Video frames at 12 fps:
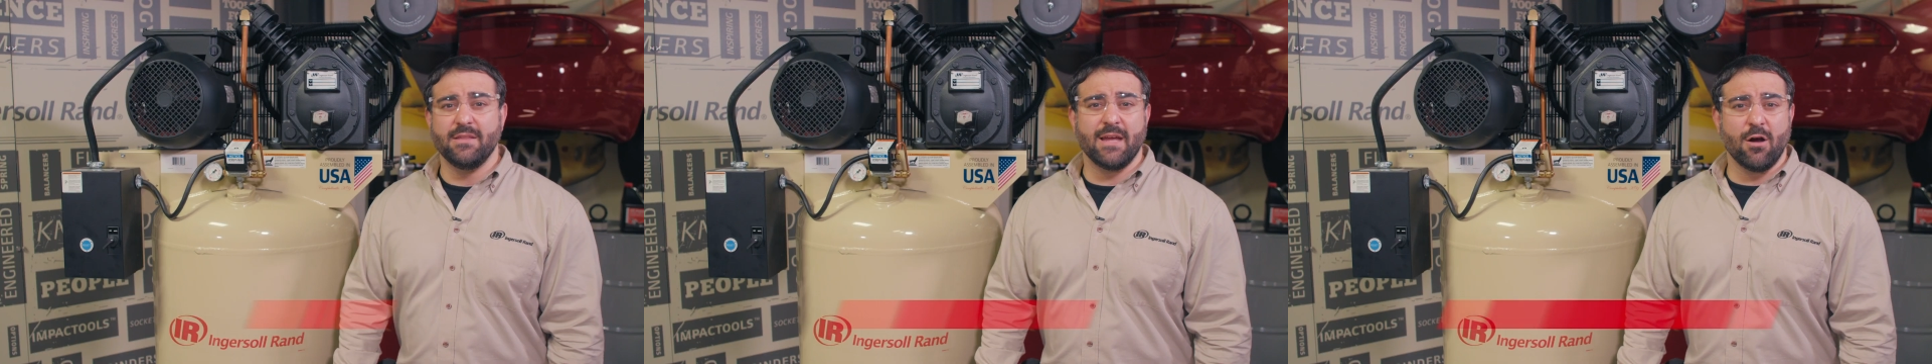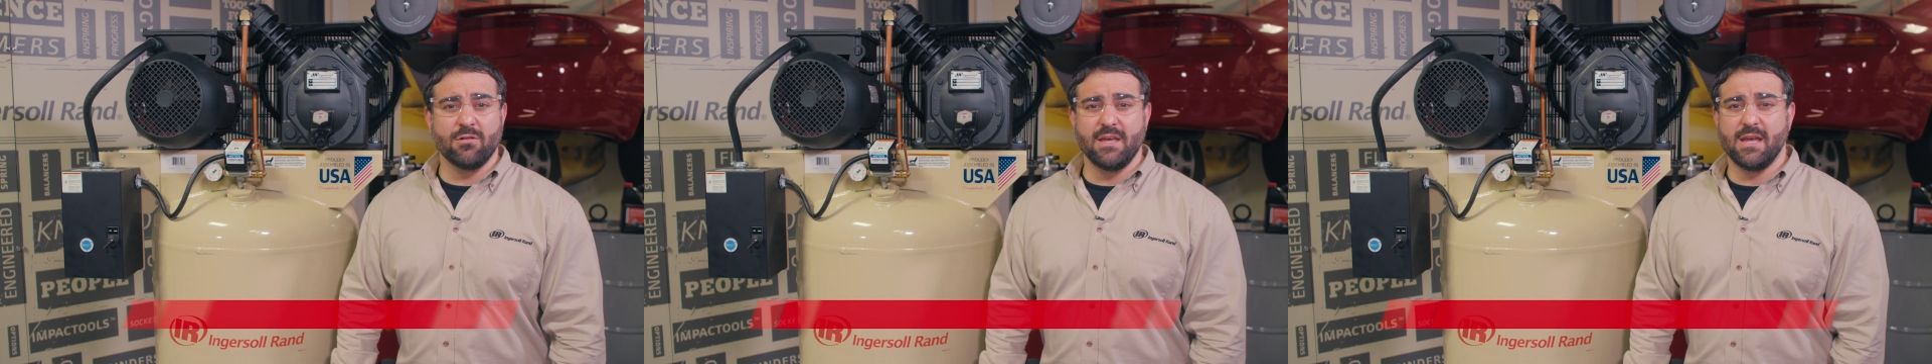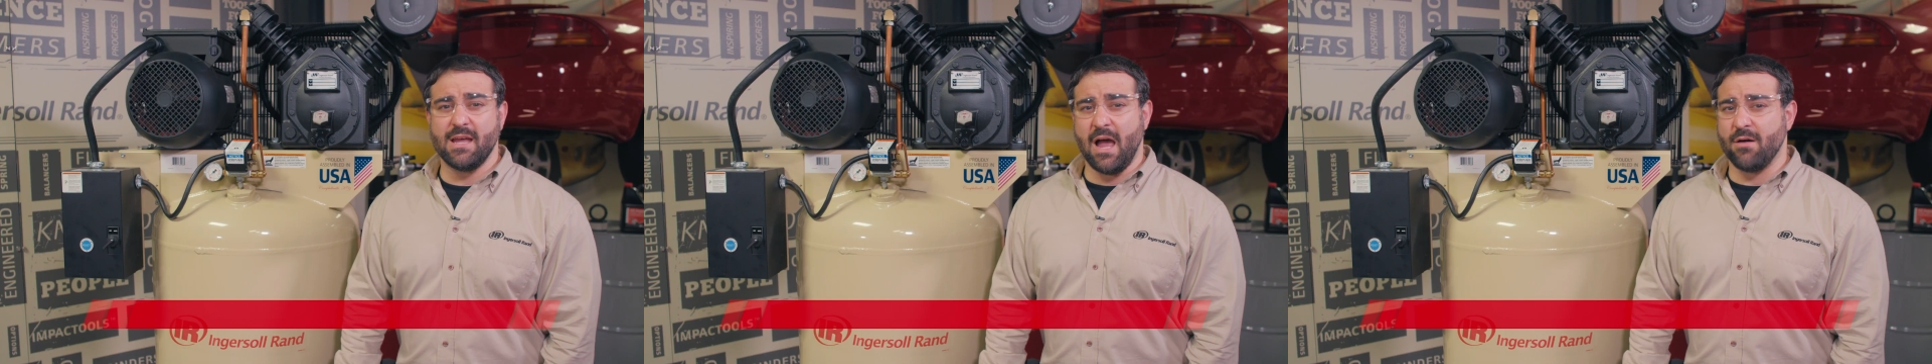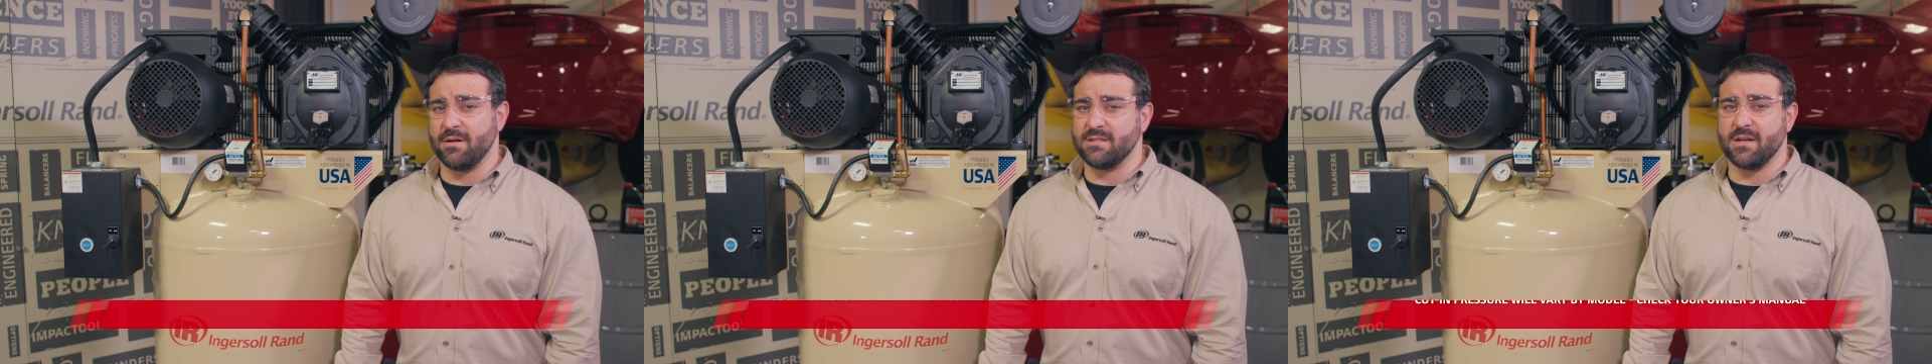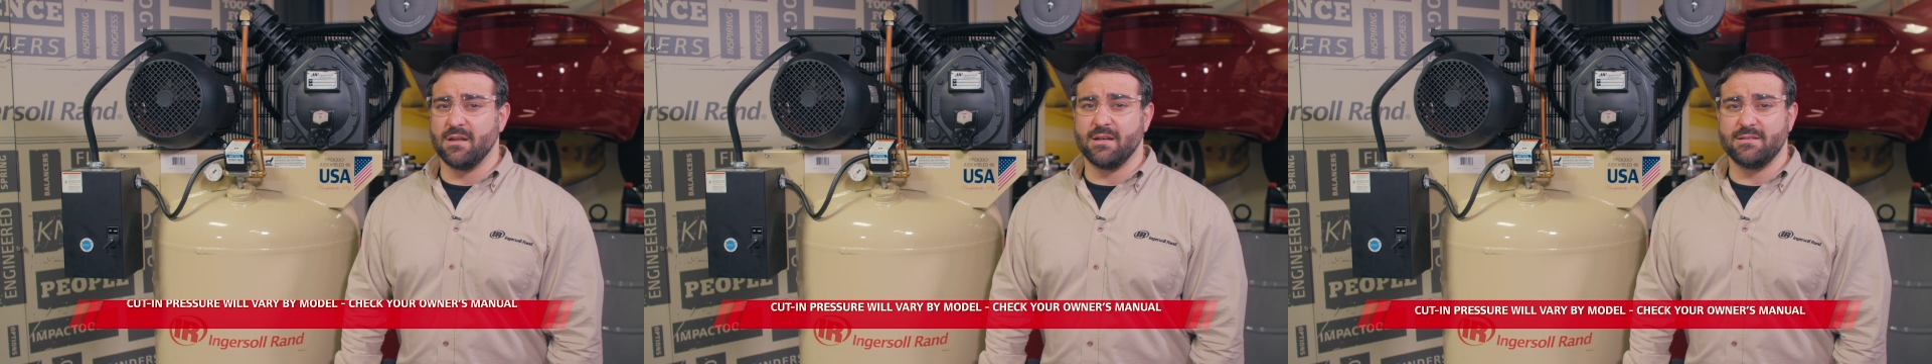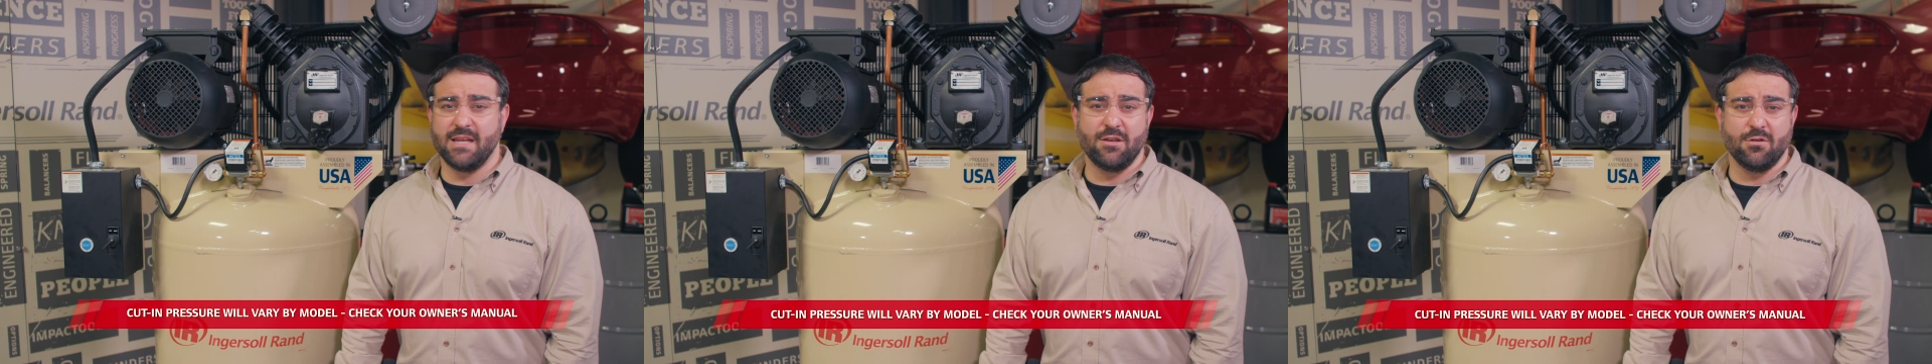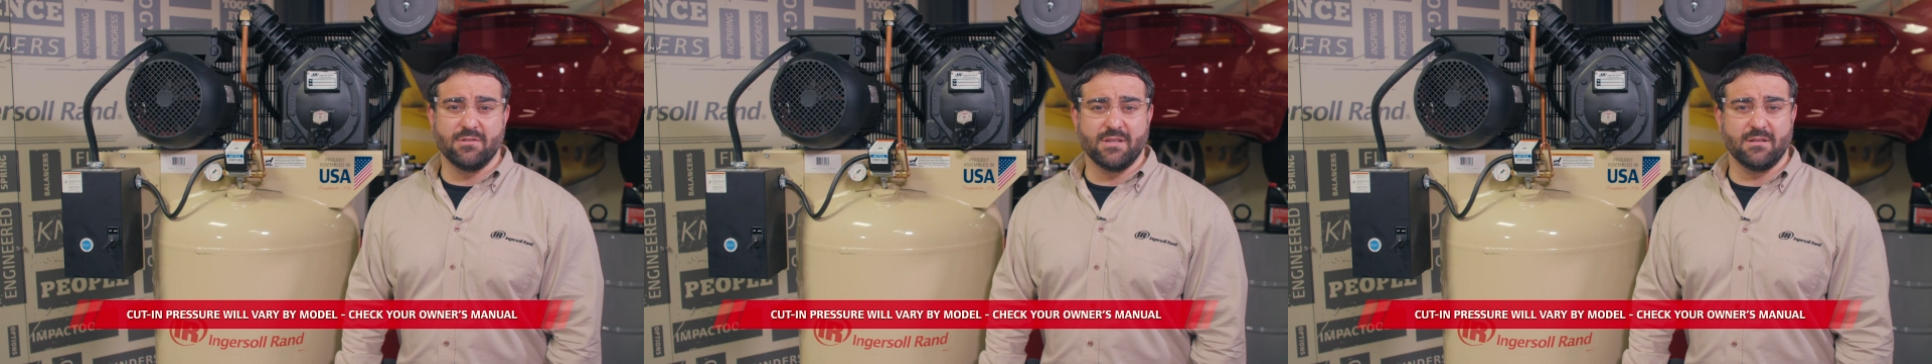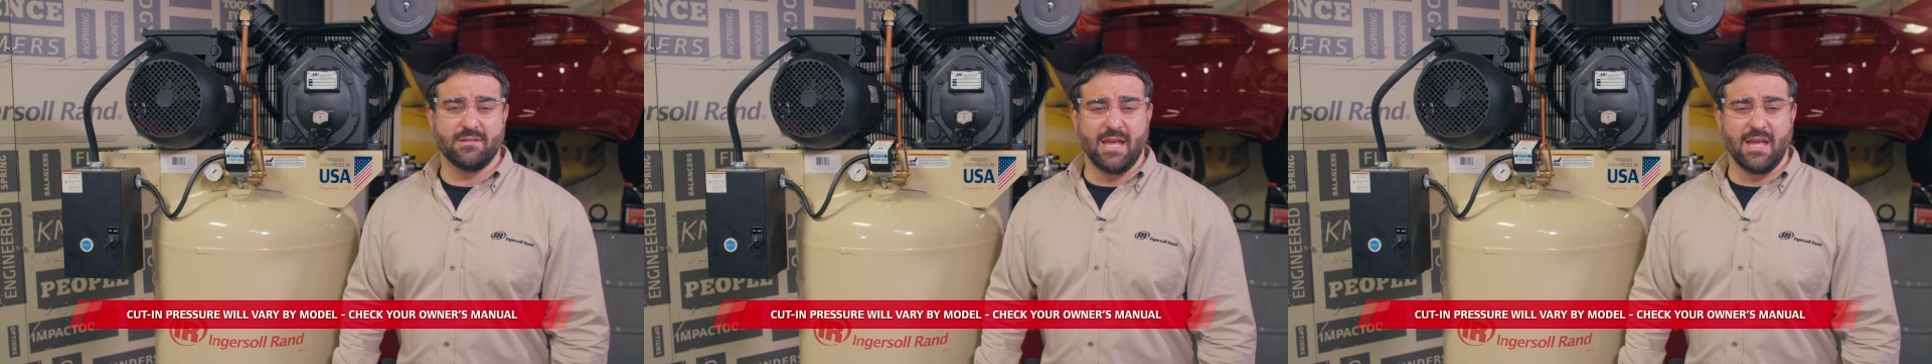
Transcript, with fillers: The air leaking out is going to continue until the